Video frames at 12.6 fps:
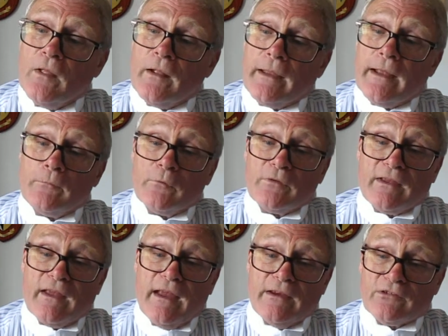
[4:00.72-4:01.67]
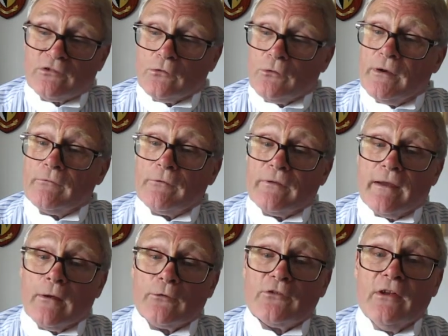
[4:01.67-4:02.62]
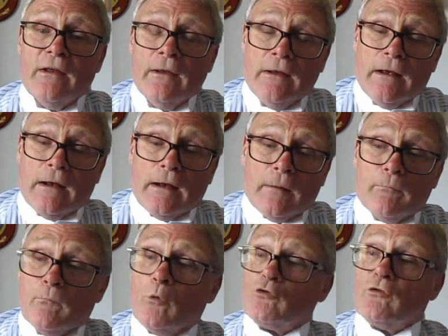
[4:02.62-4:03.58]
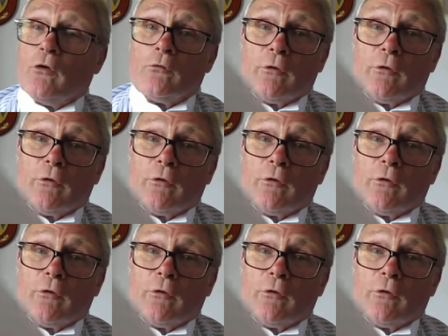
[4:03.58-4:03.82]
again with case law and everything else um, what you've got